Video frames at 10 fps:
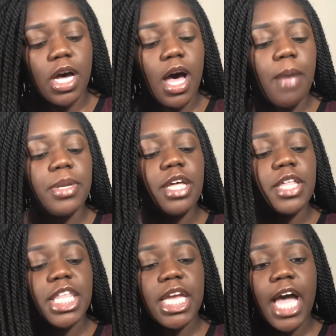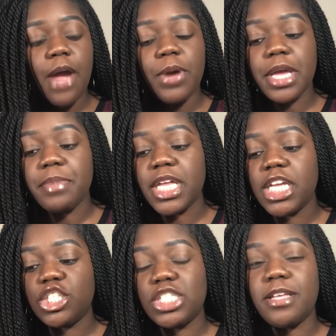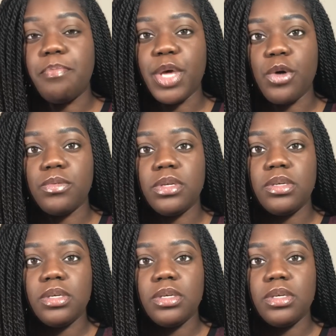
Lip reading: Another thing I recommend is just a belt.